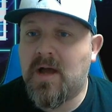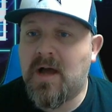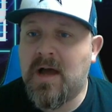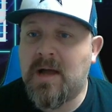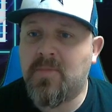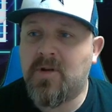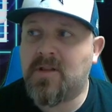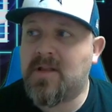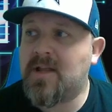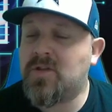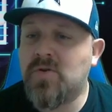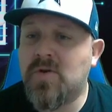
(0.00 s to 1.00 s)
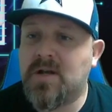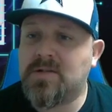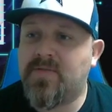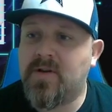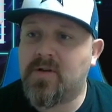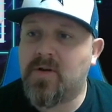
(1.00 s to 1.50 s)
I'm going to let you guys
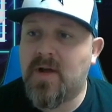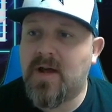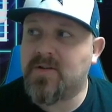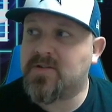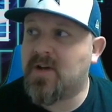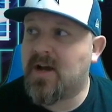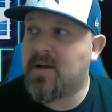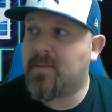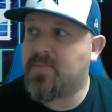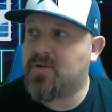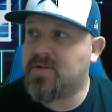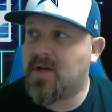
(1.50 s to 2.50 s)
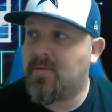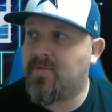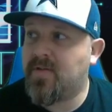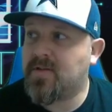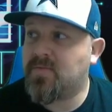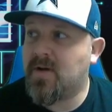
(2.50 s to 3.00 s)
figure out how to sign up yourself.
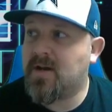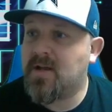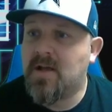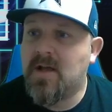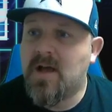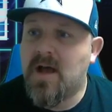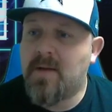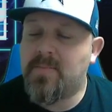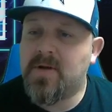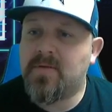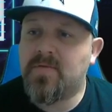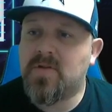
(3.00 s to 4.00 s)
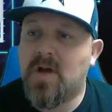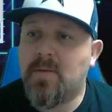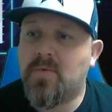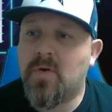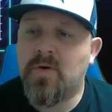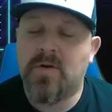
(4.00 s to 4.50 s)
That's right up here in the
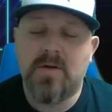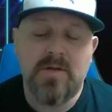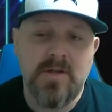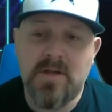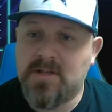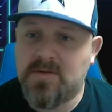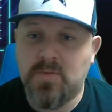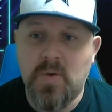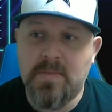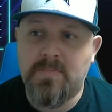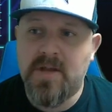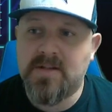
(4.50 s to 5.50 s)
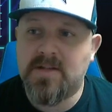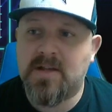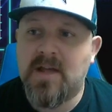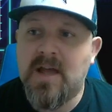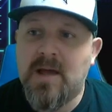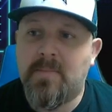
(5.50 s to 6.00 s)
top corner. It's quite basic,
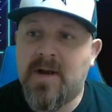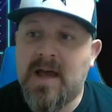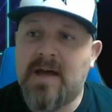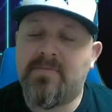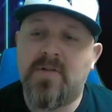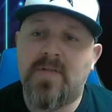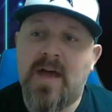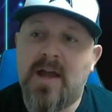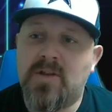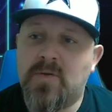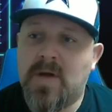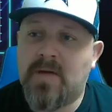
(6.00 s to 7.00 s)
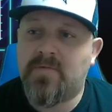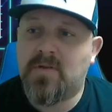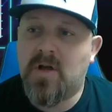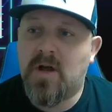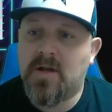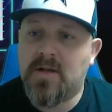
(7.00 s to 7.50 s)
but after that you have to
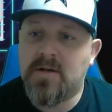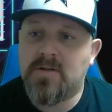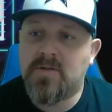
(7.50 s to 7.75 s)
log in.